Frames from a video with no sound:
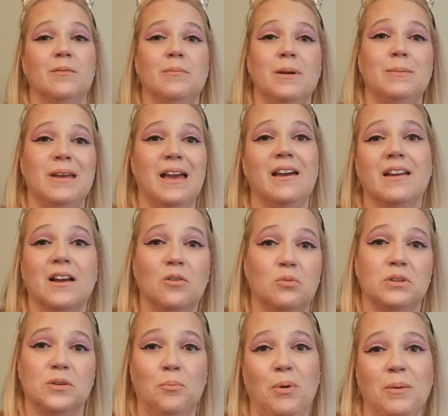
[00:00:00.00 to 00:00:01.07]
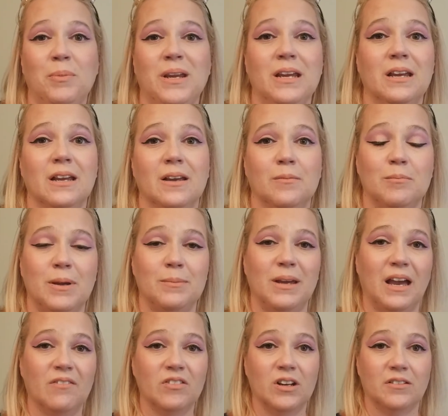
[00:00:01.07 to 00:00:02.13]
maybe hang out with the puppy, maybe
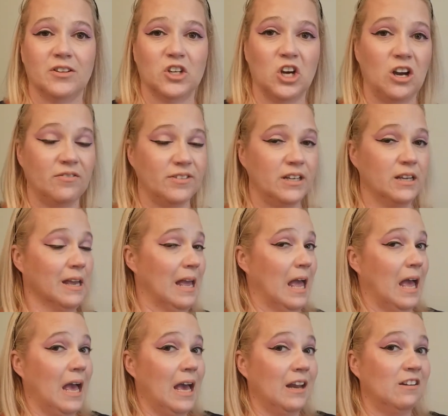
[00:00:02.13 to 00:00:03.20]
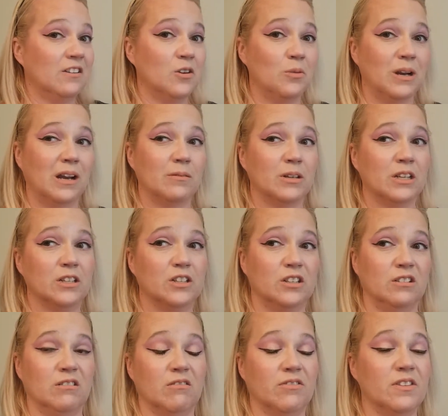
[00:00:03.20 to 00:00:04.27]
have another coffee. I don't know what I'm gonna
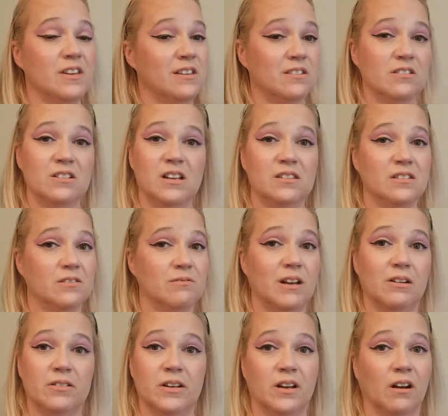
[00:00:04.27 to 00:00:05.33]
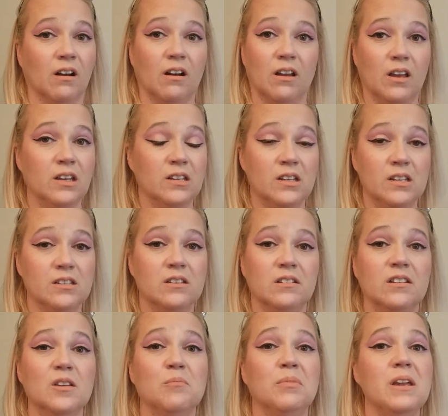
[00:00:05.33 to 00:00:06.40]
do. Things are nuts around here. It is
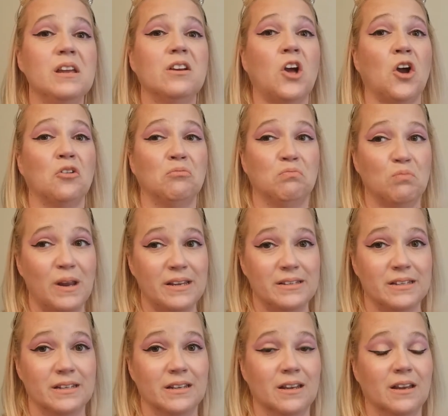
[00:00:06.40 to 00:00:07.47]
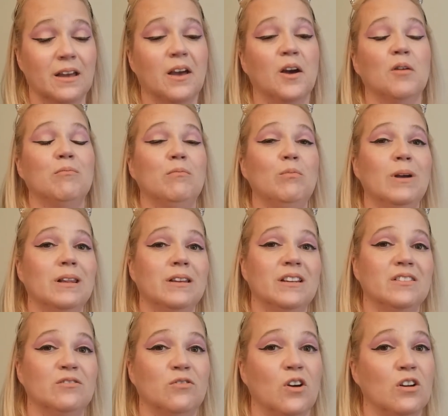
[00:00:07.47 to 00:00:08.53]
gonna be crazy. Will it
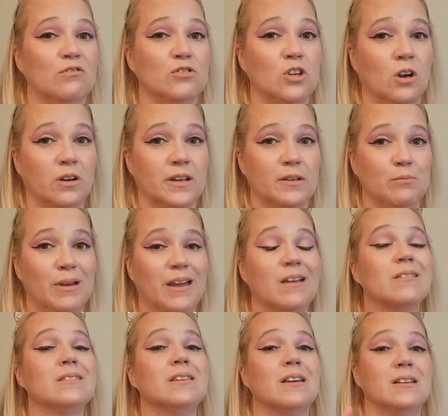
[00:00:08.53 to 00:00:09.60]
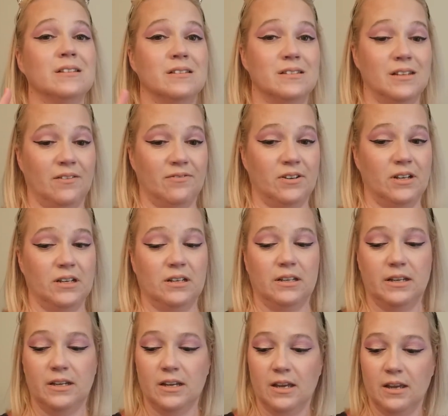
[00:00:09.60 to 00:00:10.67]
involve jogging pants?
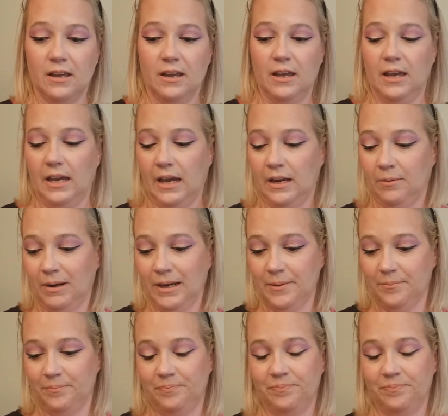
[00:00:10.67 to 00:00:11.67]
Definitely. Anyway,